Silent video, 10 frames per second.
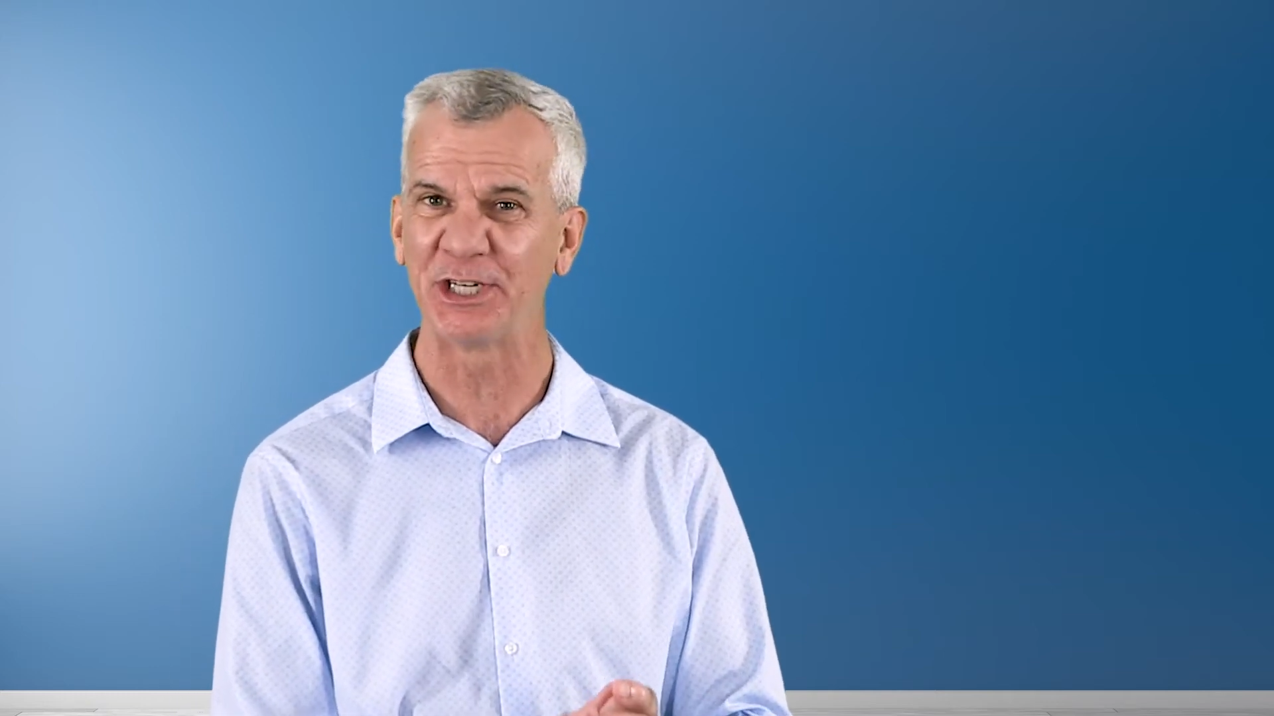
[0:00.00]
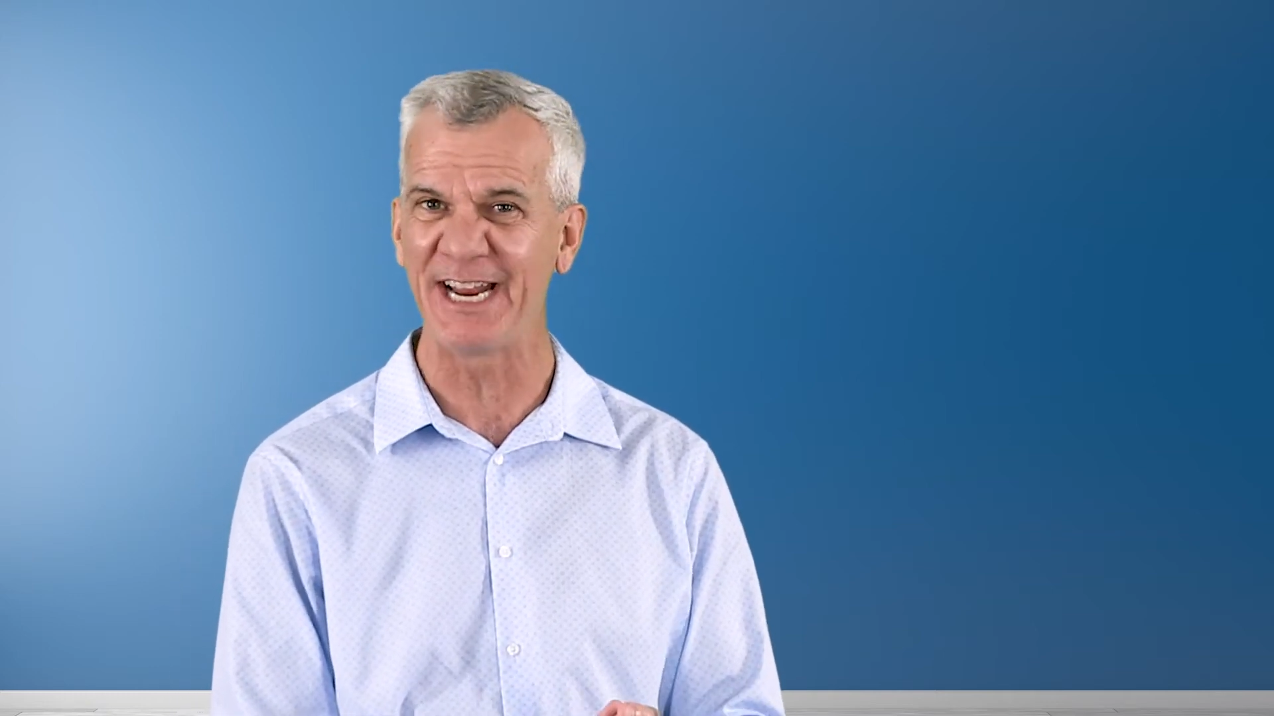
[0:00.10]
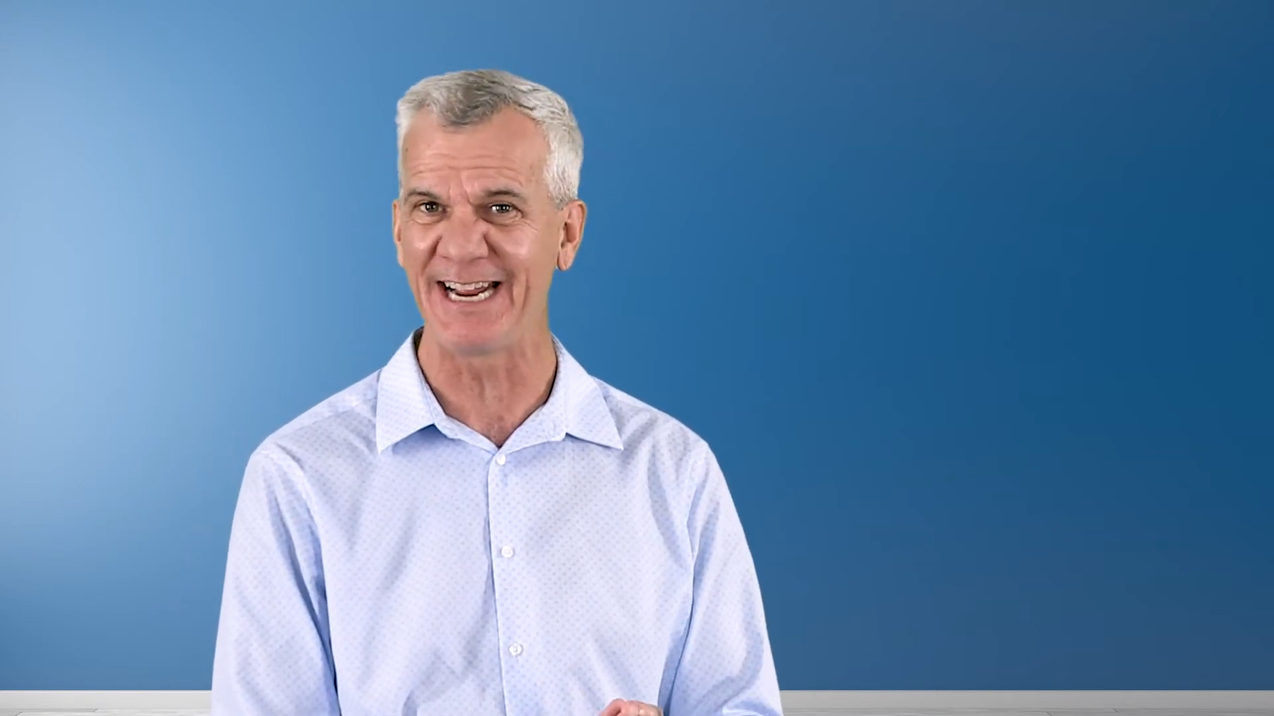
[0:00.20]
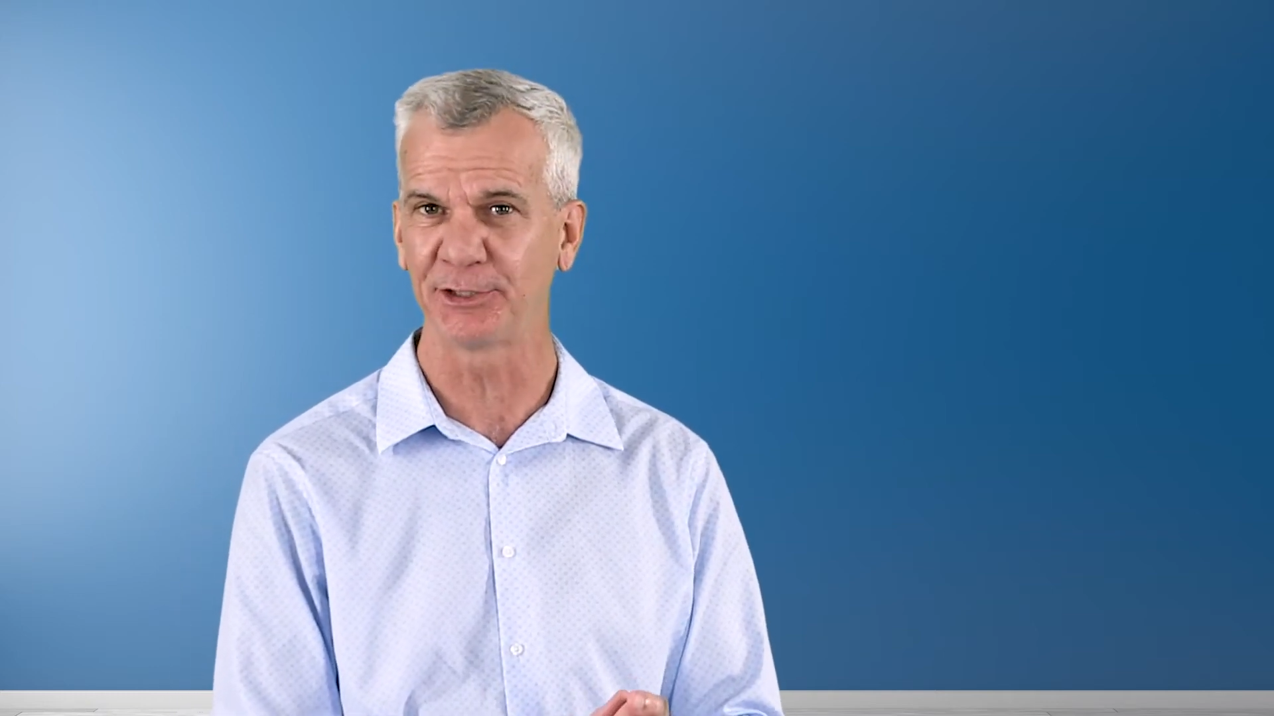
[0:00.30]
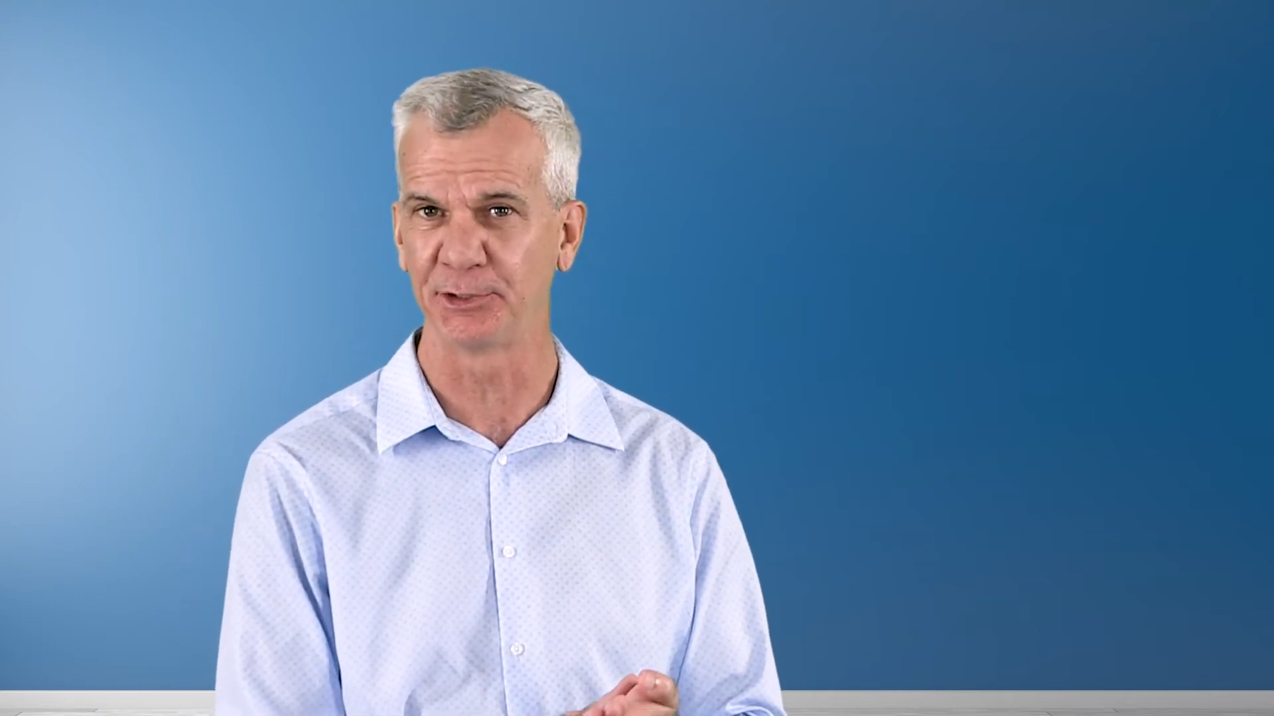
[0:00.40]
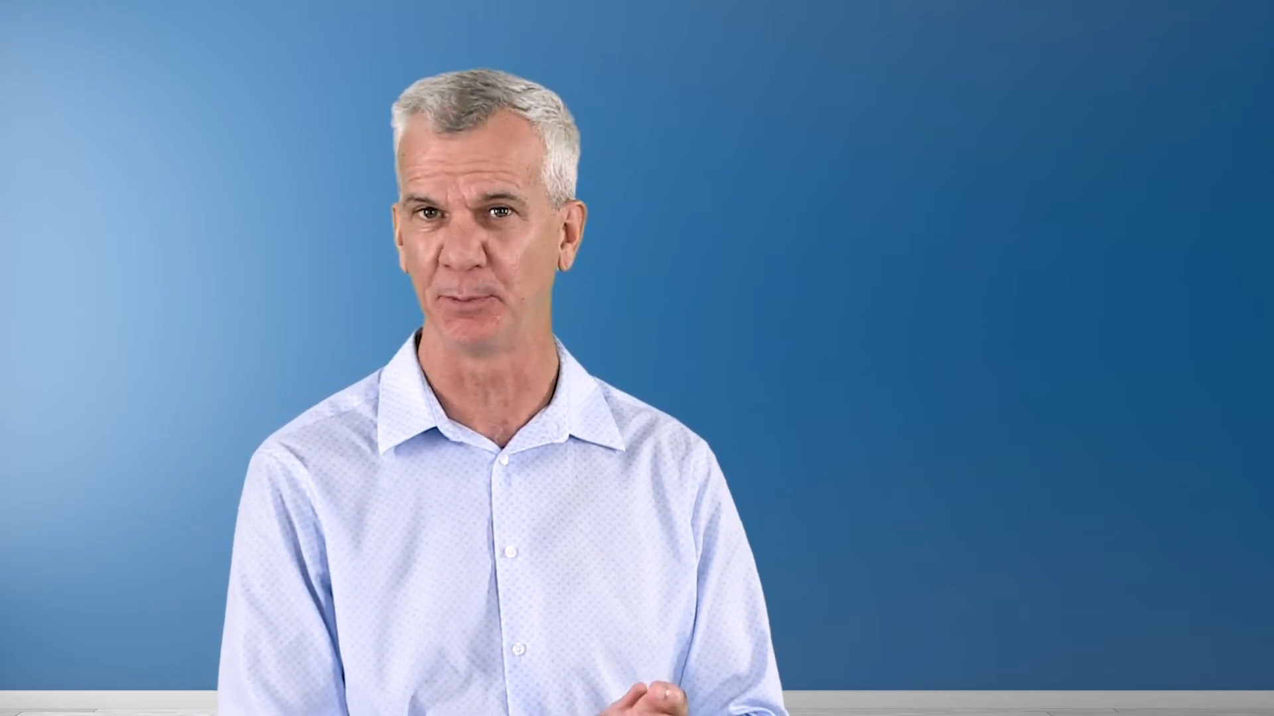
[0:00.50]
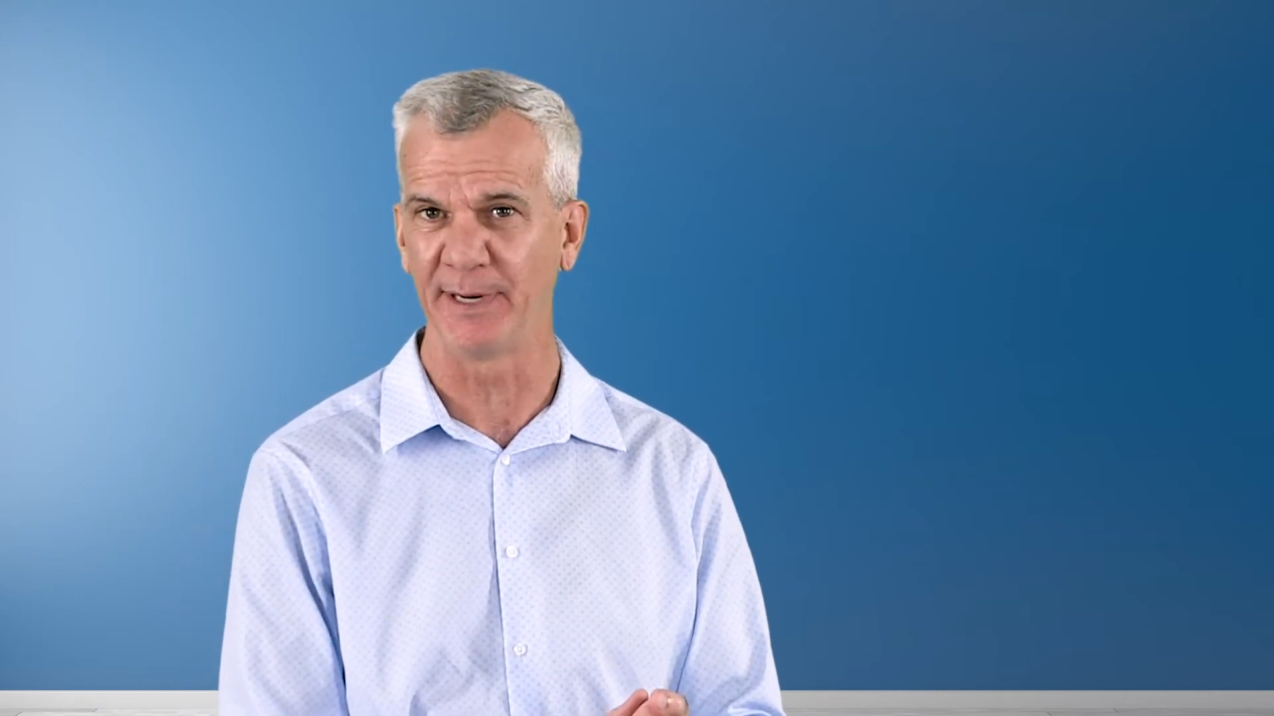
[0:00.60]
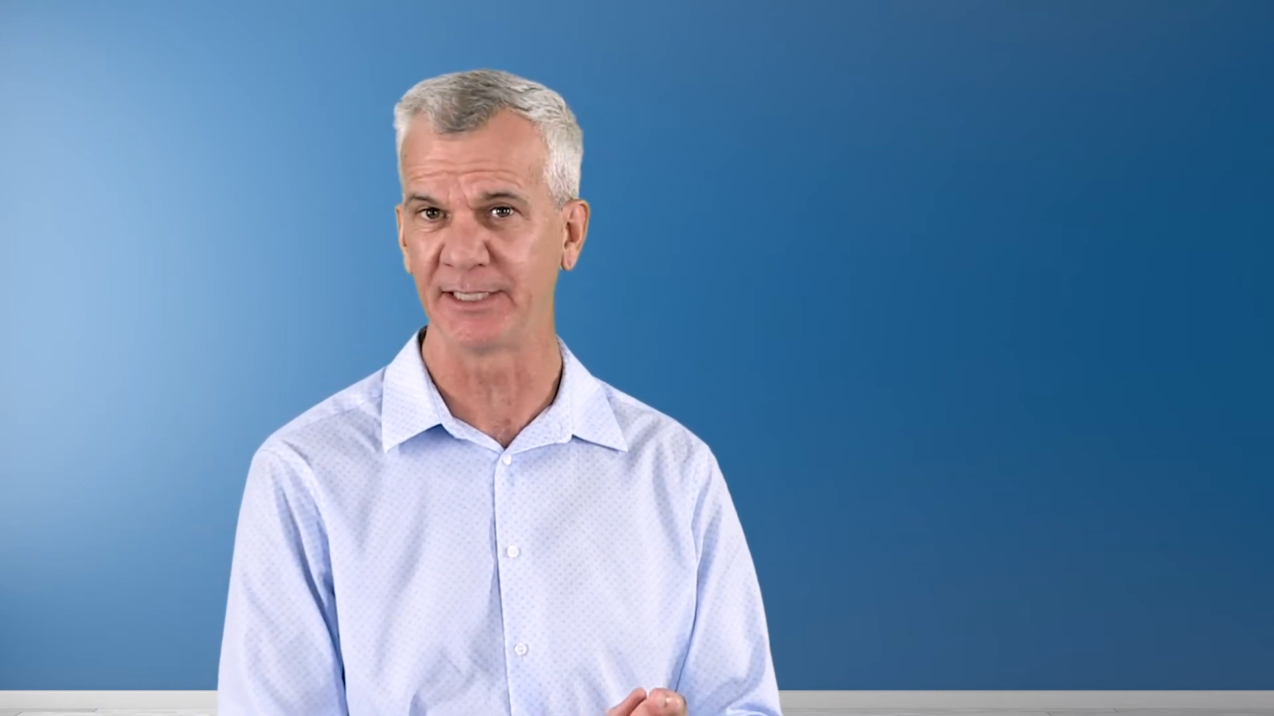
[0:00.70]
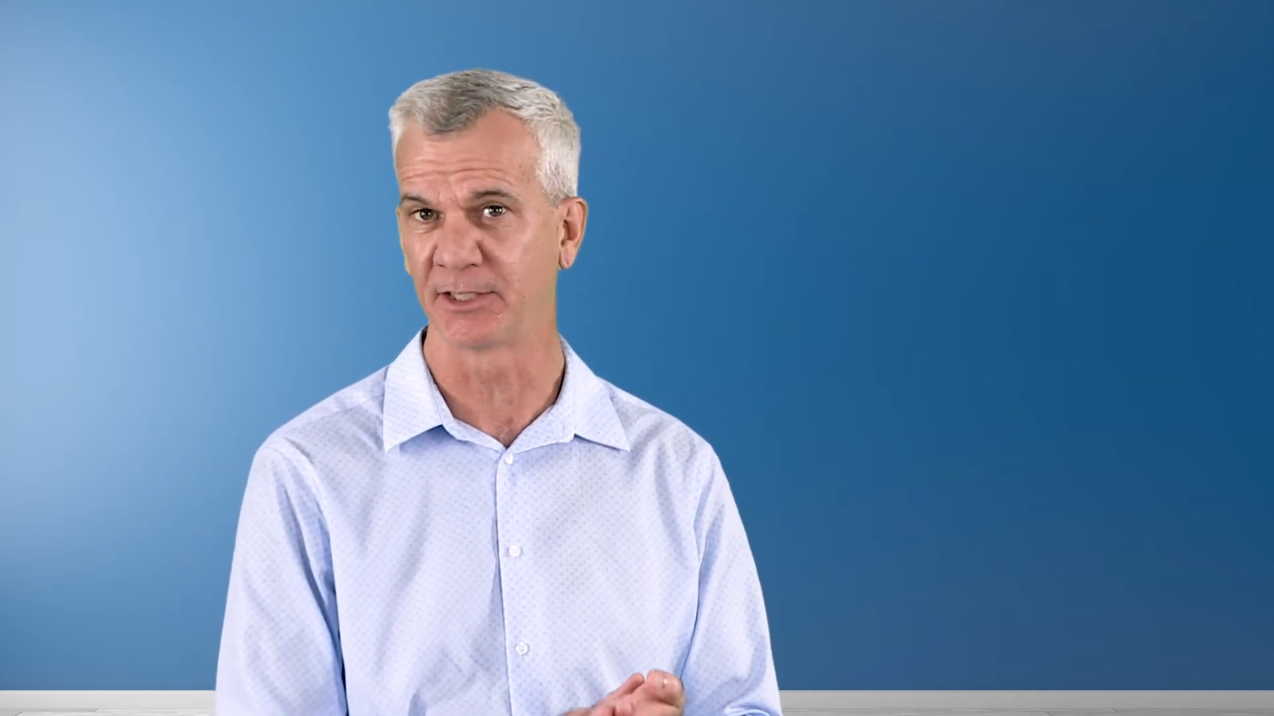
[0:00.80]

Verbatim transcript: national banks,